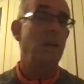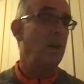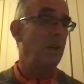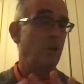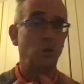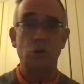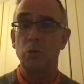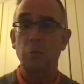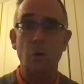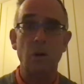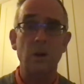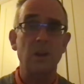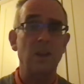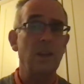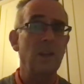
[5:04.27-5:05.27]
it should
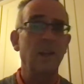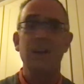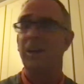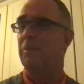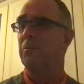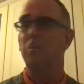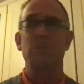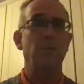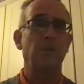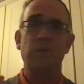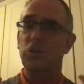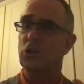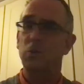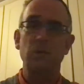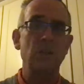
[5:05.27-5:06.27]
work, but
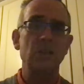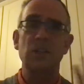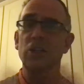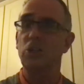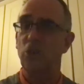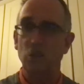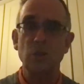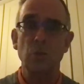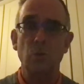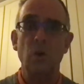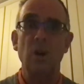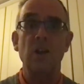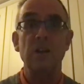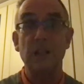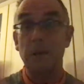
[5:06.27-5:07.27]
for some reason it doesn't
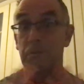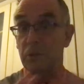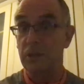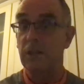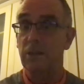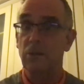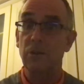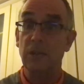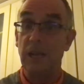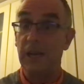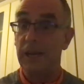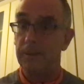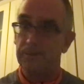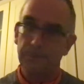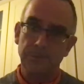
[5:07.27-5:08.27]
work on that particular
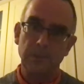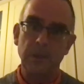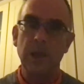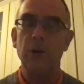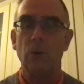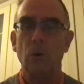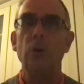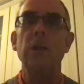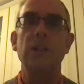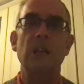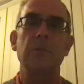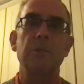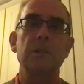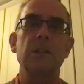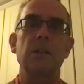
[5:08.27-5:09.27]
day and only
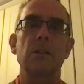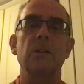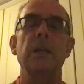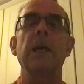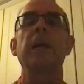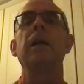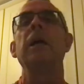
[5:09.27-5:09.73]
that particular day,